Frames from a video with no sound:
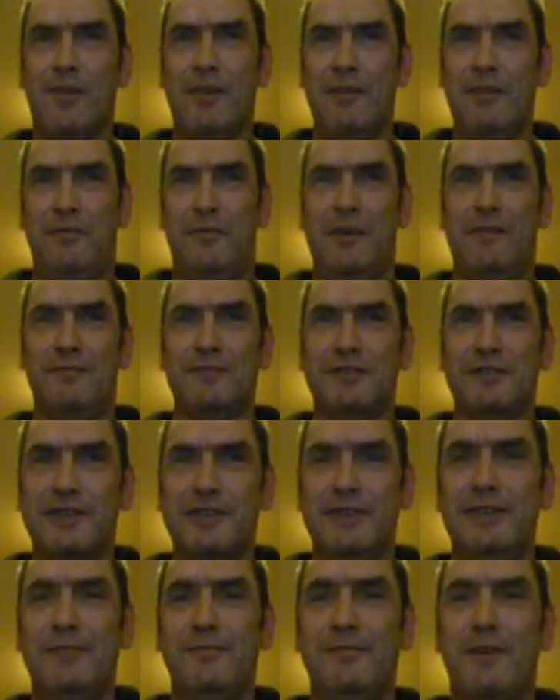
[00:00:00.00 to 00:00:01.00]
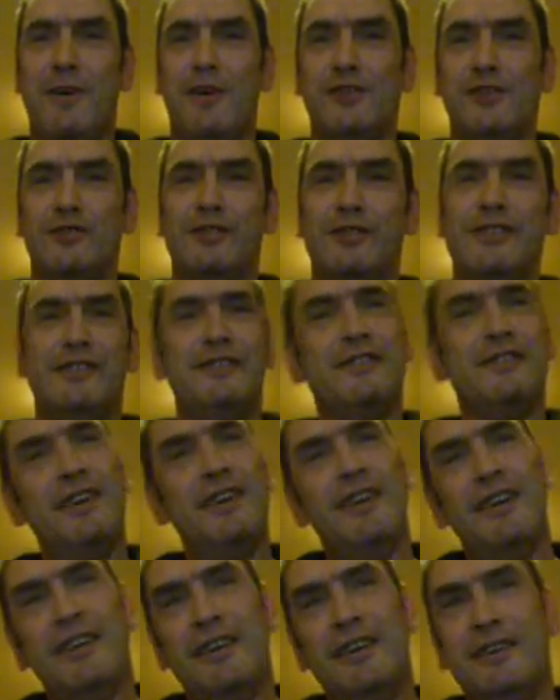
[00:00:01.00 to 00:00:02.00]
If you haven't seen the Fartroids,
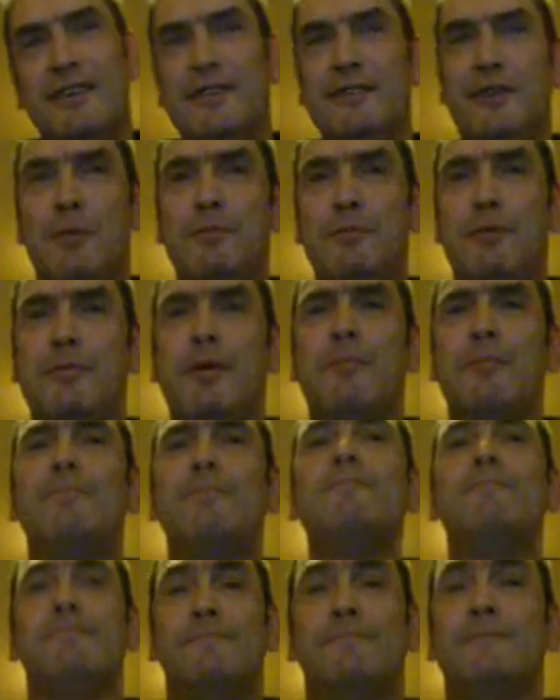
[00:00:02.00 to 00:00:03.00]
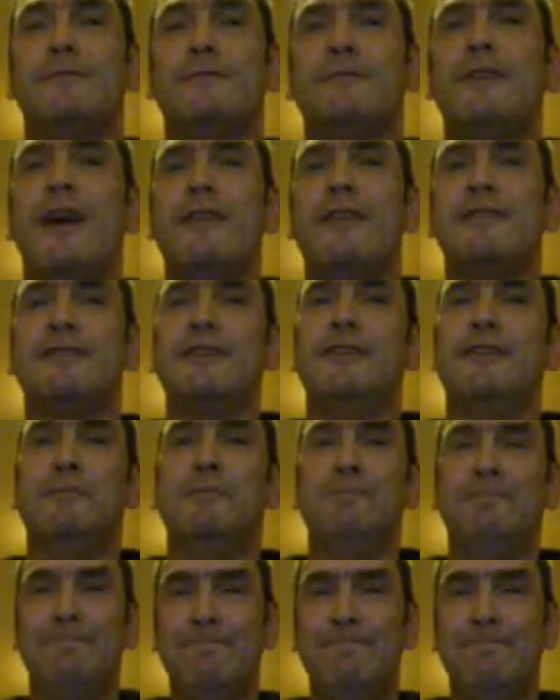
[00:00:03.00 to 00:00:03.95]
yep, yep, yep, go and see them.